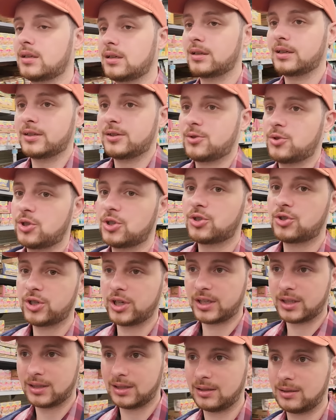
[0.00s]
let's just
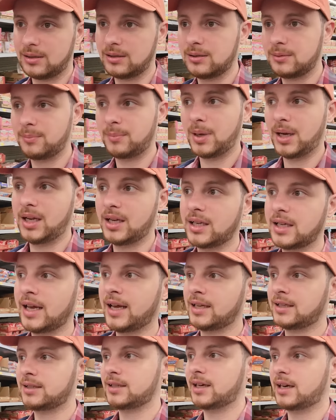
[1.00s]
check the main
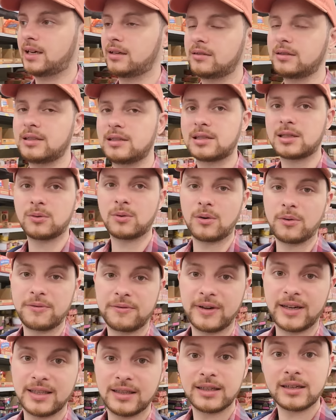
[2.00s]
candy aisle and see what we
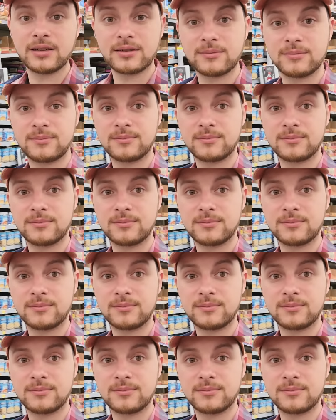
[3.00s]
find there.